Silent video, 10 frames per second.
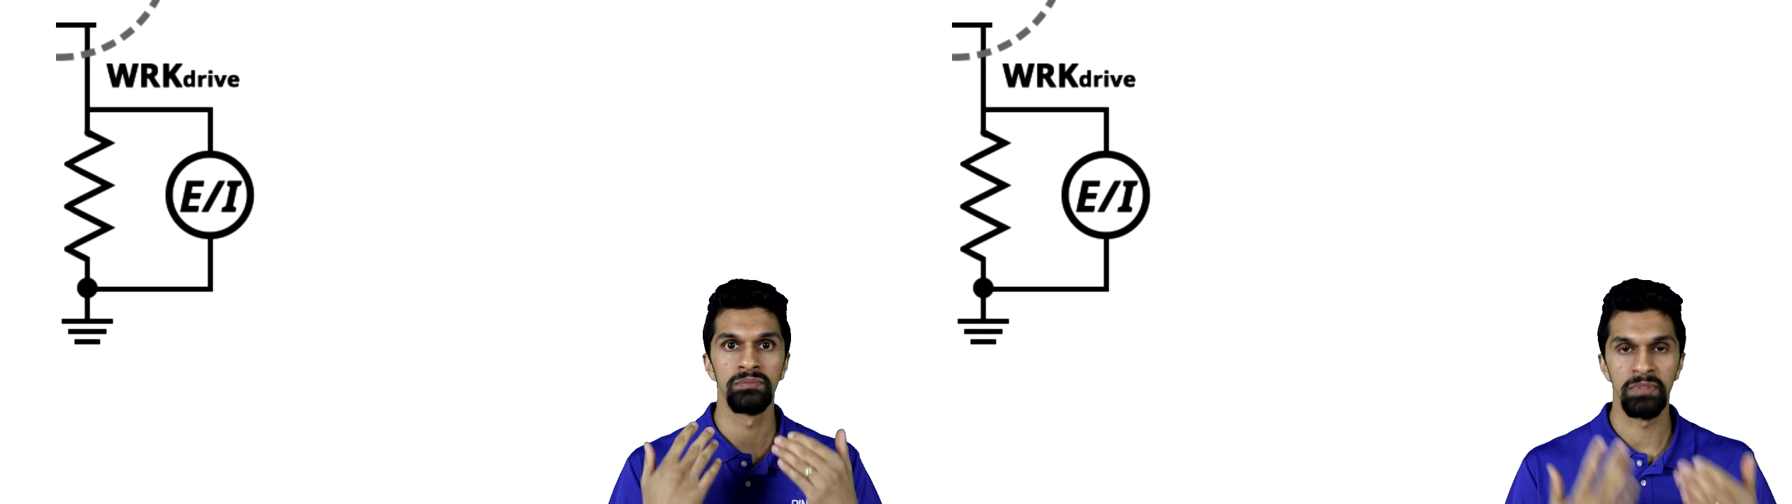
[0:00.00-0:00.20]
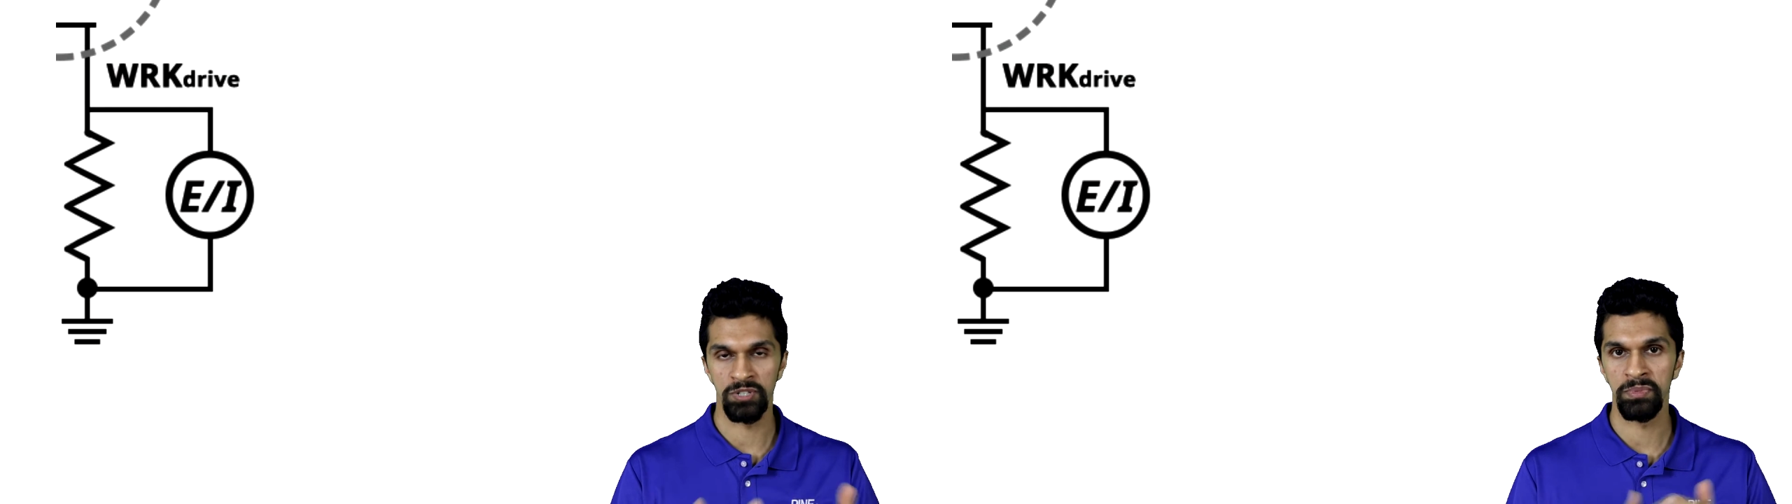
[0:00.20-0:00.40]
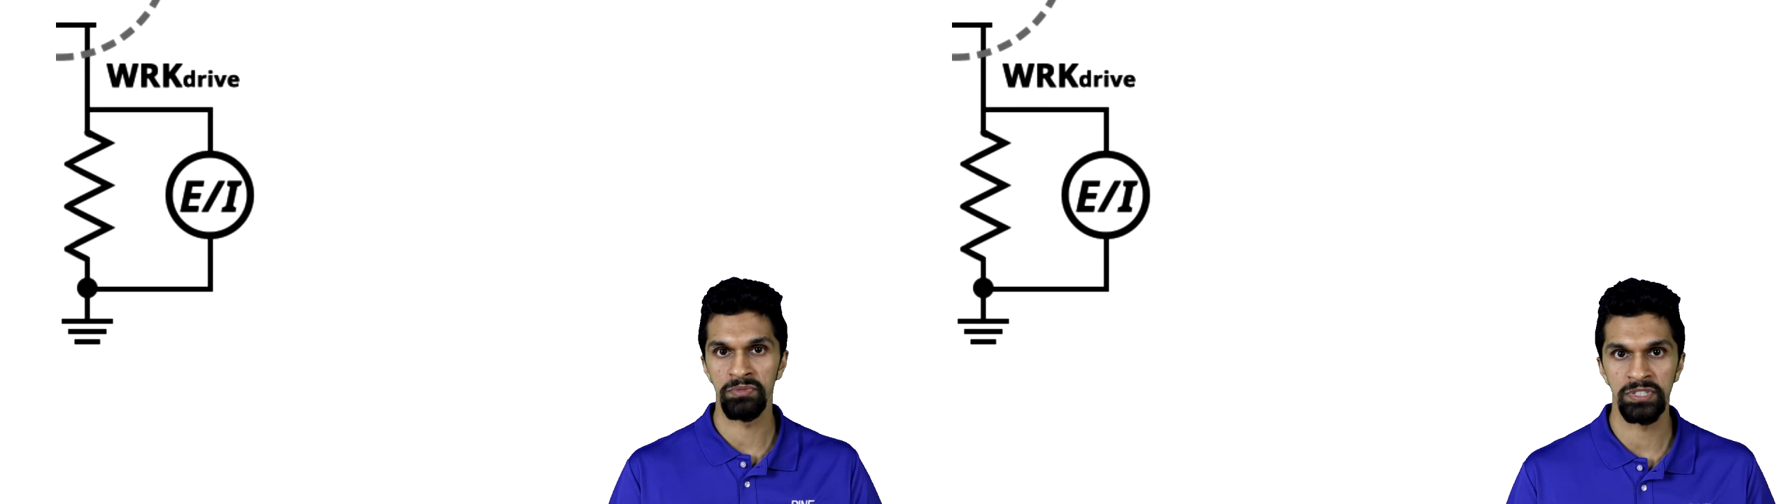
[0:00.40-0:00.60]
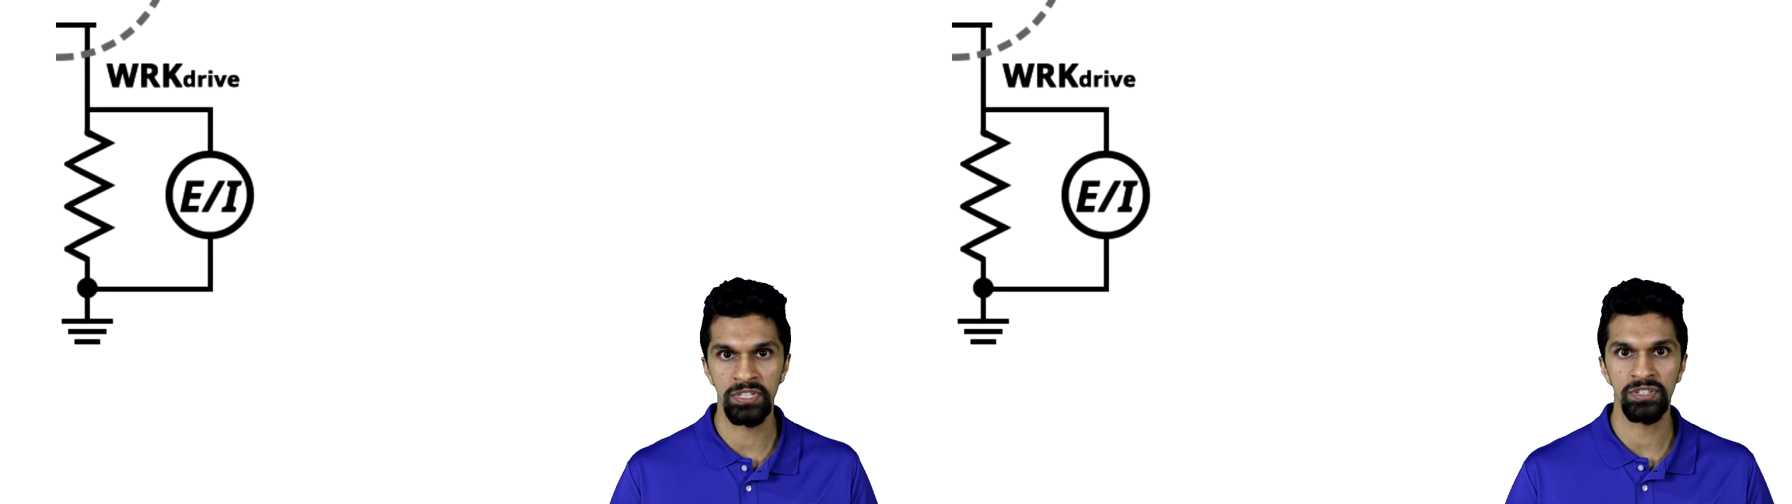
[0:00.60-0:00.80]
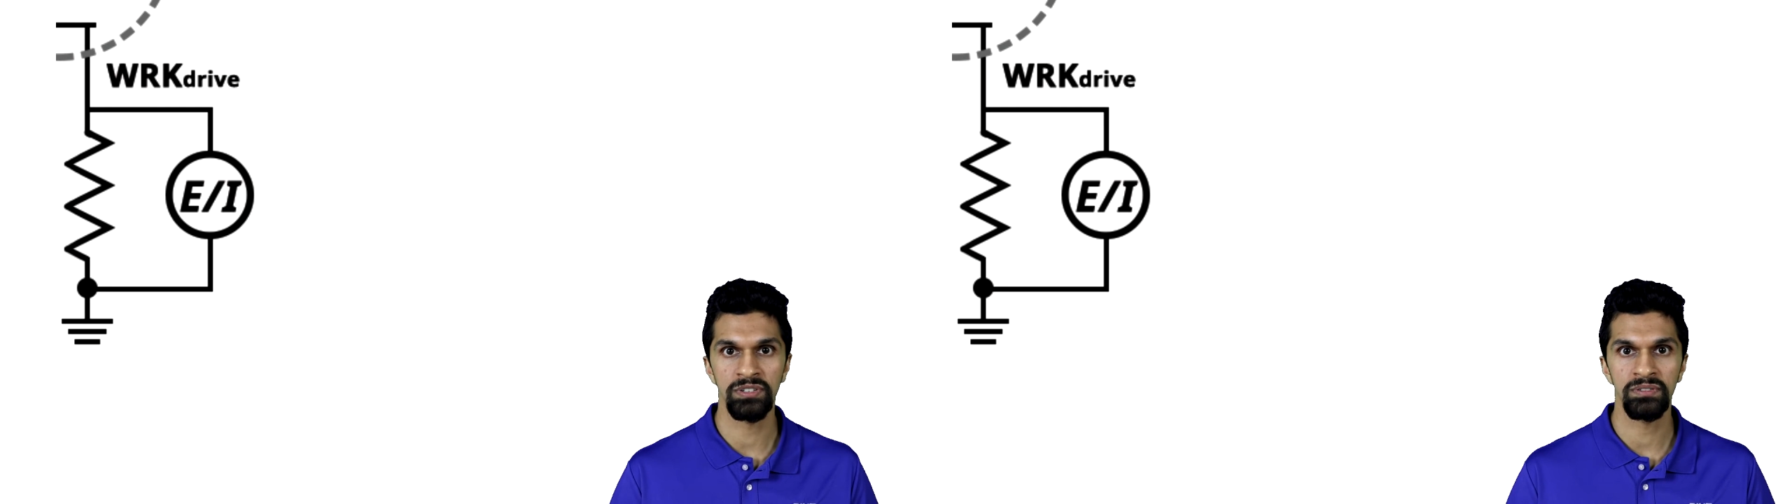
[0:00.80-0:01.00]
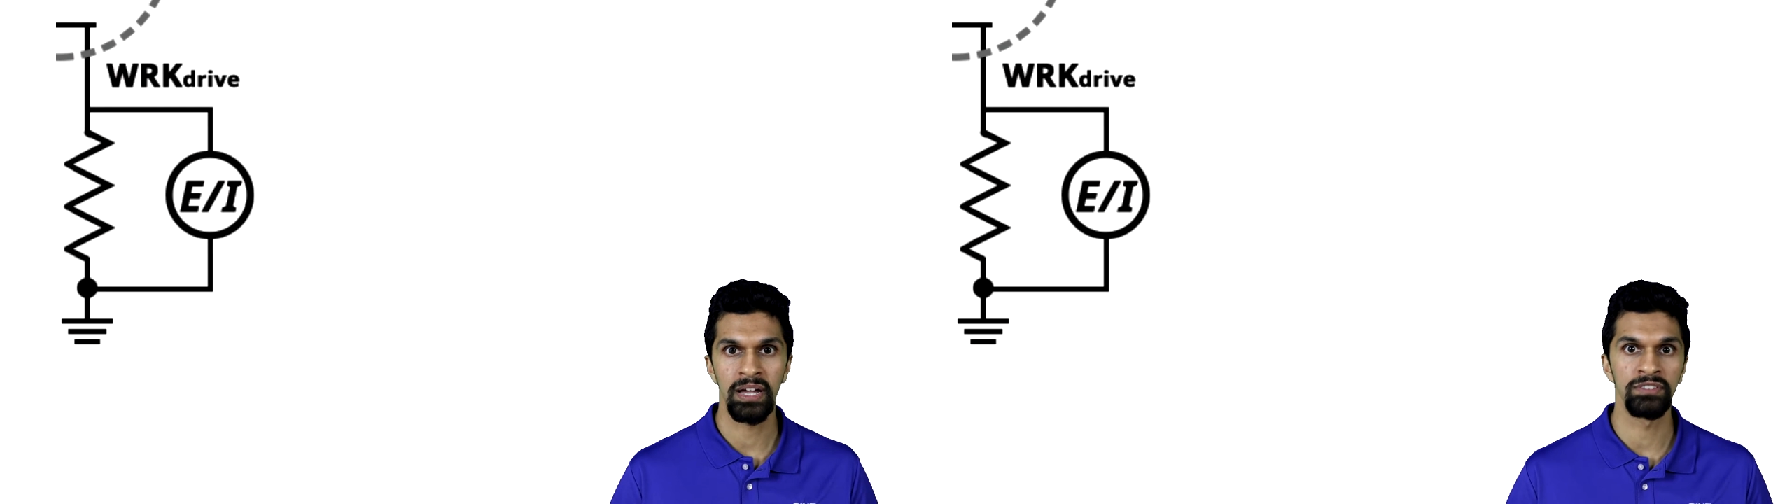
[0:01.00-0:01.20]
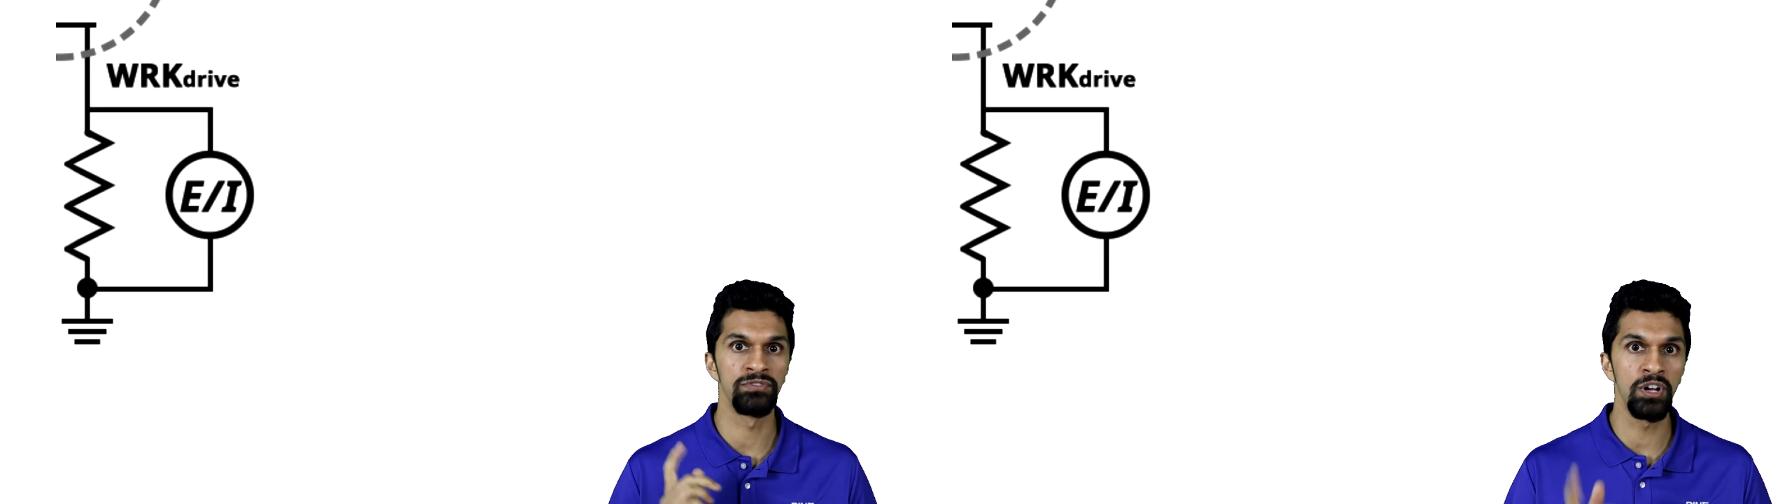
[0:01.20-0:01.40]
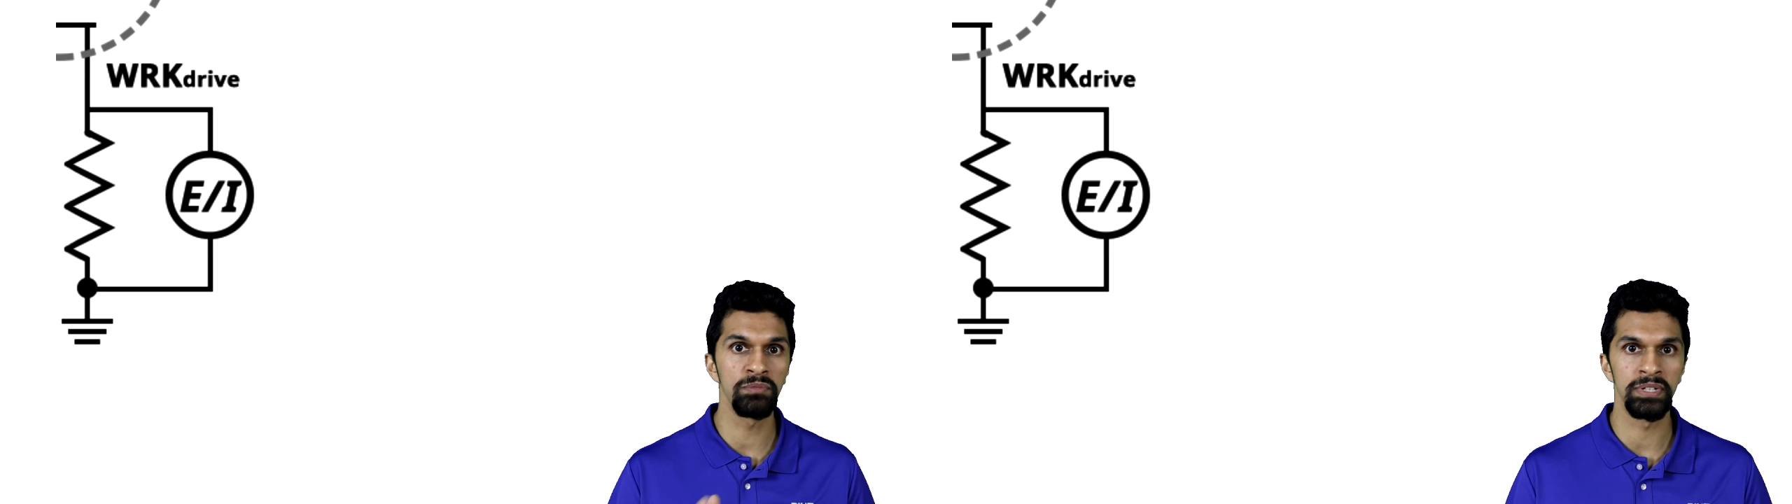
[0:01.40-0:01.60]
measurement resistor and
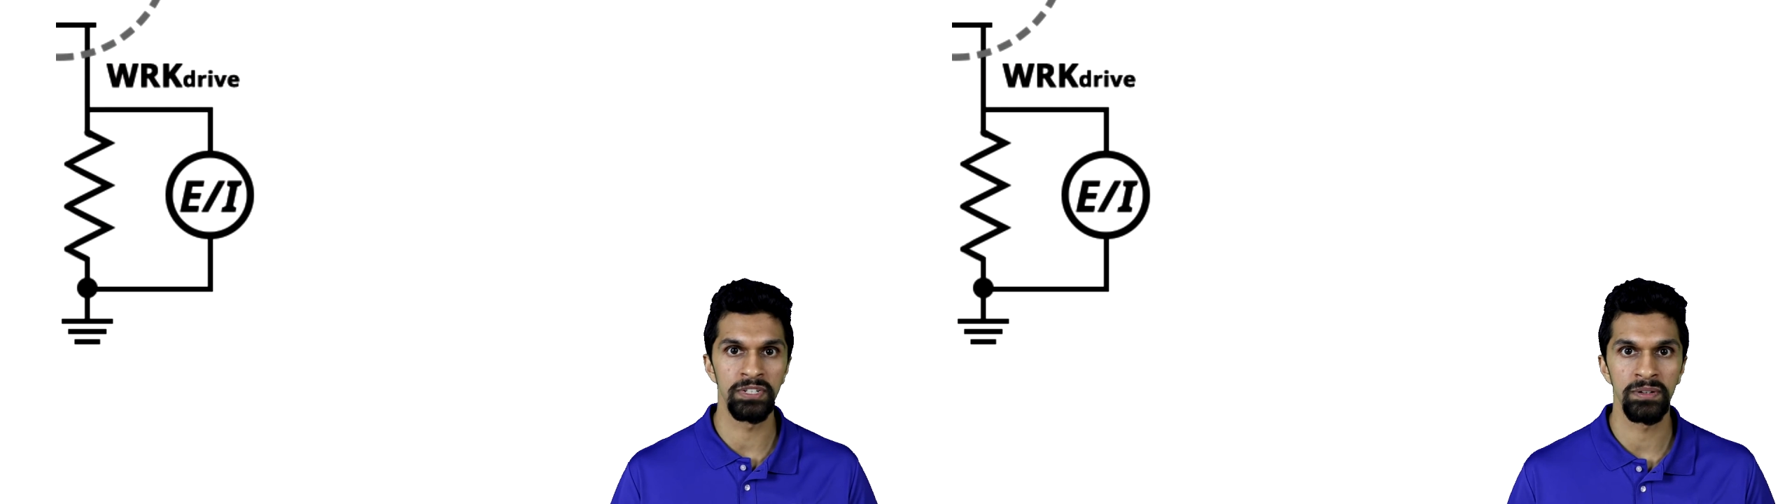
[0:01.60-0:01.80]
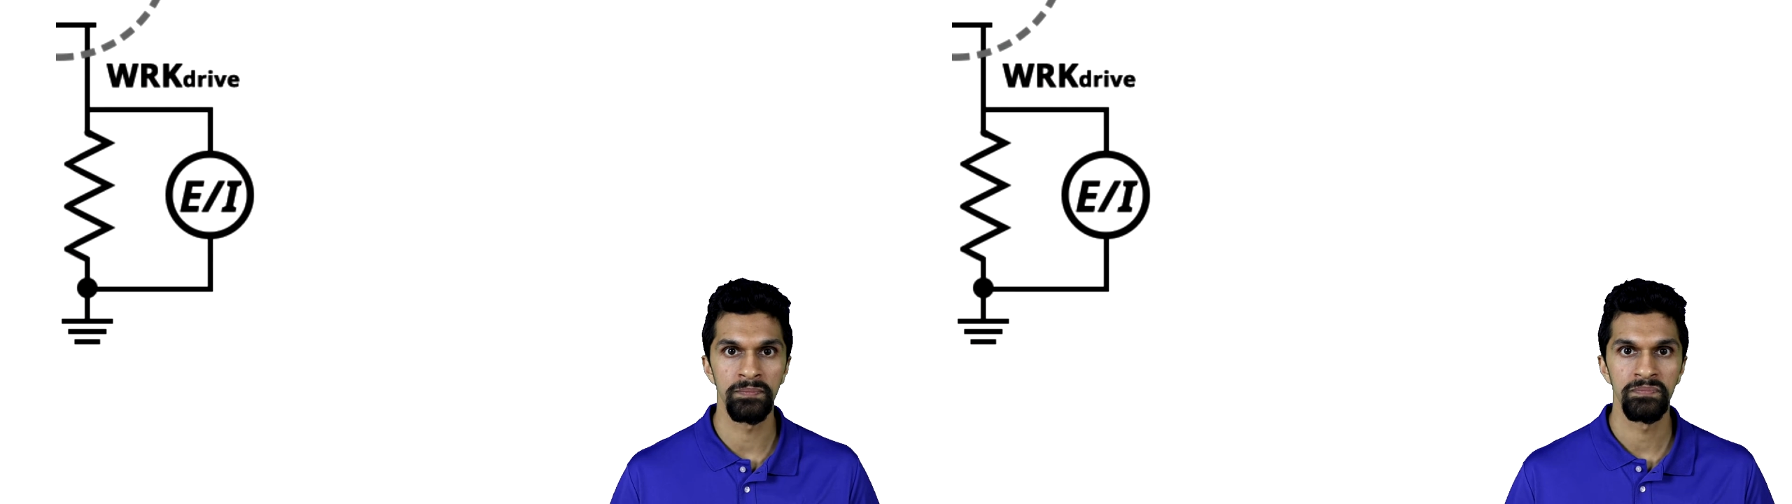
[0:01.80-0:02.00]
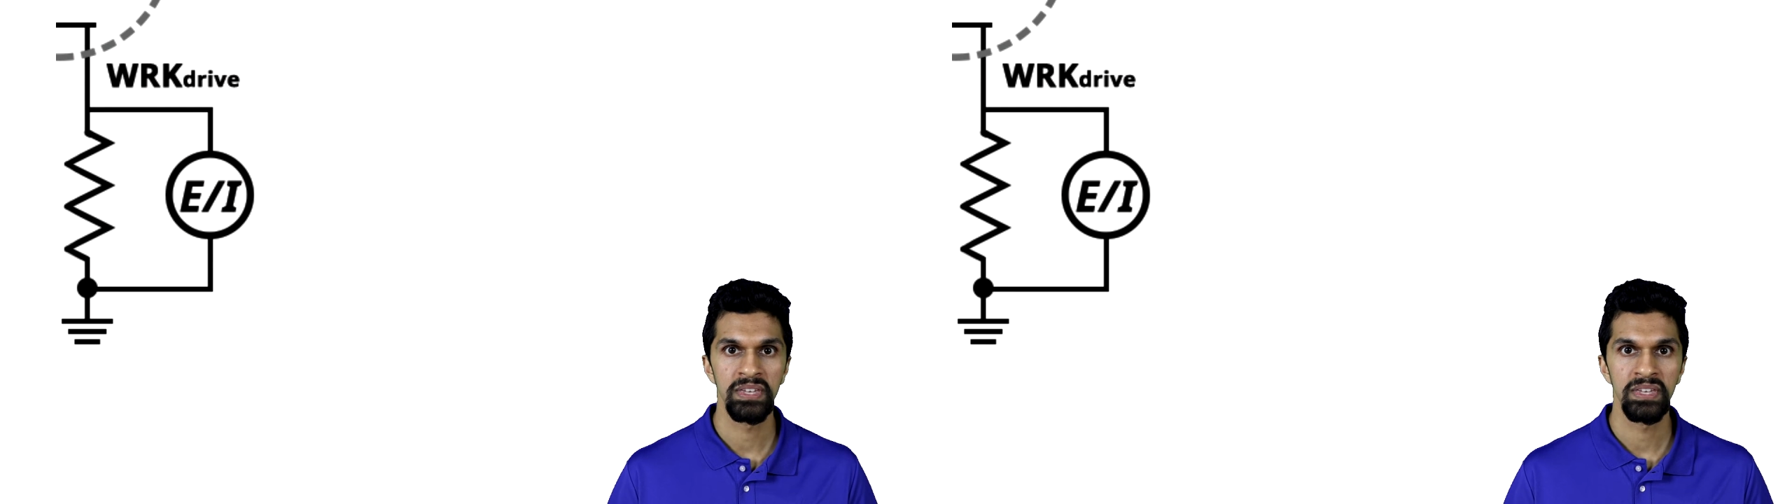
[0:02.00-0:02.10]
voltmeter